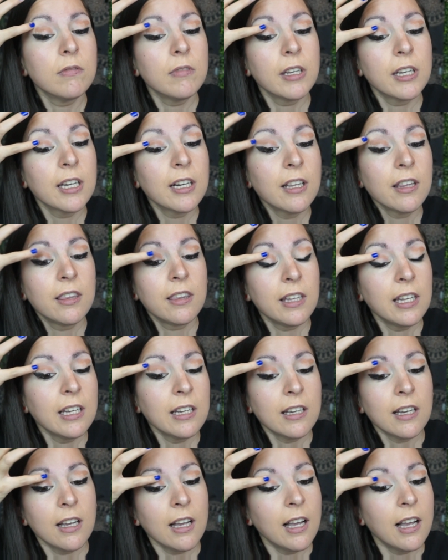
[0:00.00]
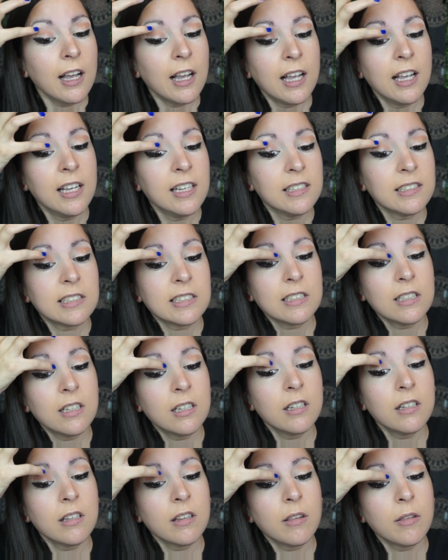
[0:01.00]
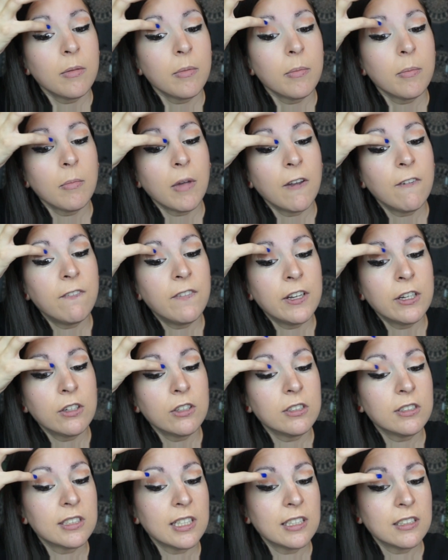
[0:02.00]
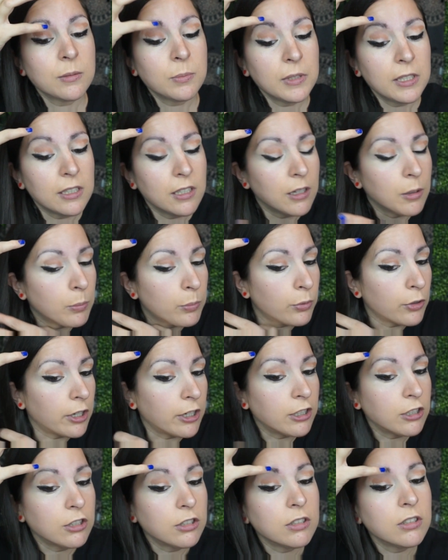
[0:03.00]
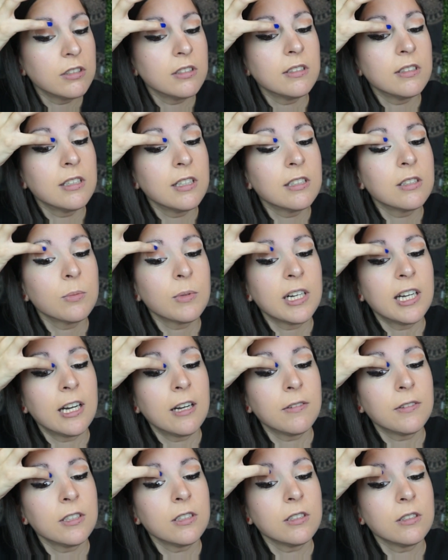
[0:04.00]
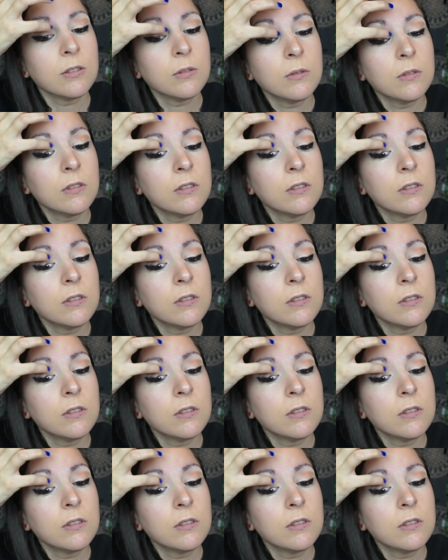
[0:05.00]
I gotta think as my fingers as being a brush. That's what I have to do.